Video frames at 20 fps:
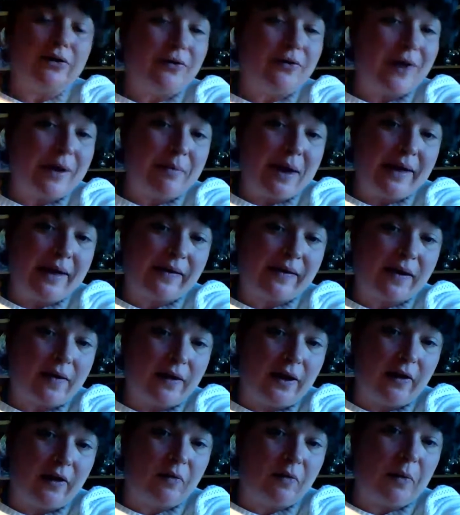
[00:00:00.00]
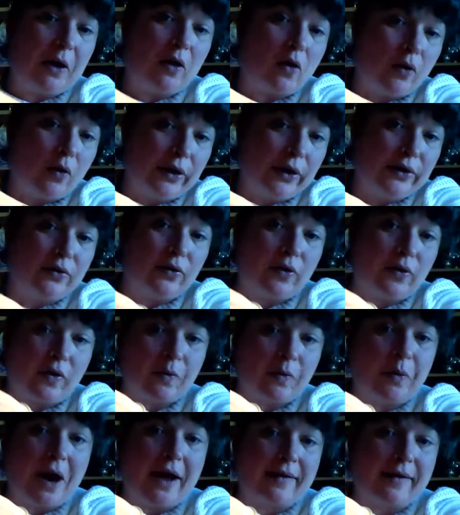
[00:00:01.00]
divine masculine has been going through
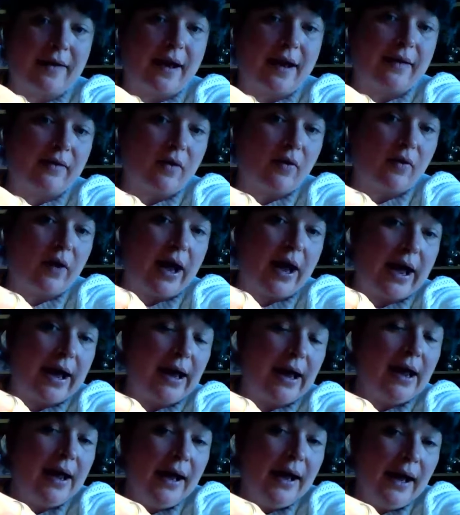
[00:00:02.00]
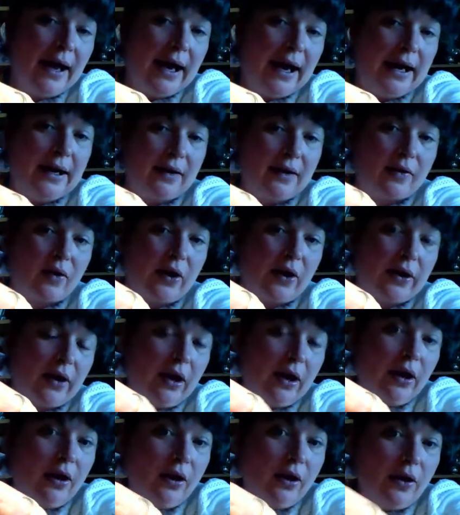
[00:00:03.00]
this process, okay? And it's like
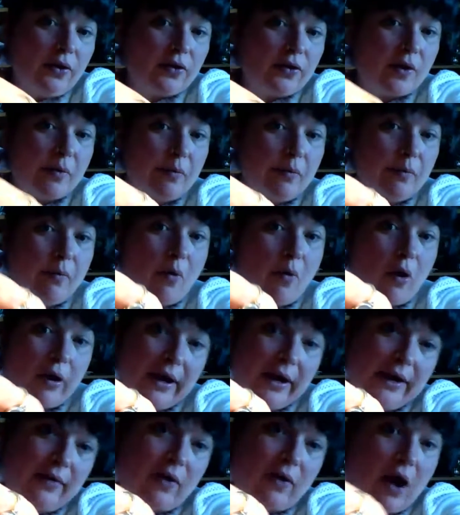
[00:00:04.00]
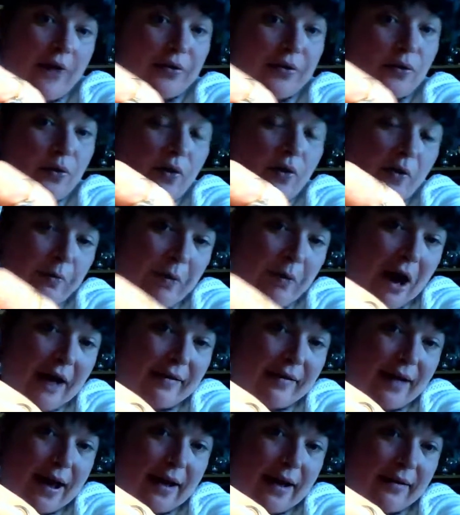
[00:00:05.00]
the more he's gone through this
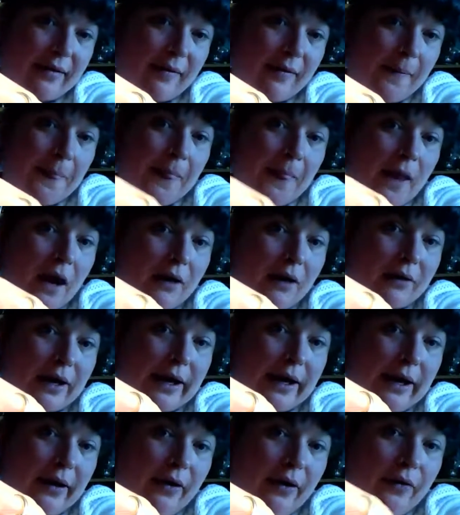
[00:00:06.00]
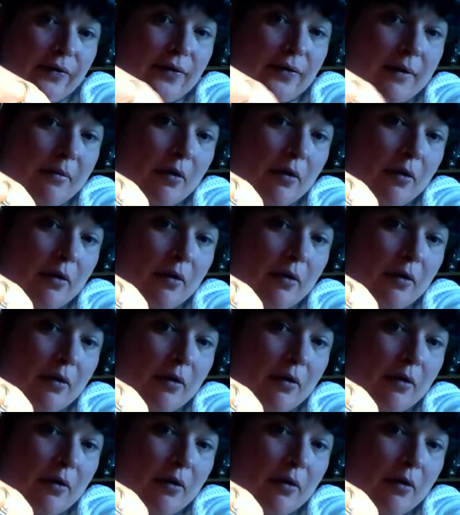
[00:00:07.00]
process, all right, the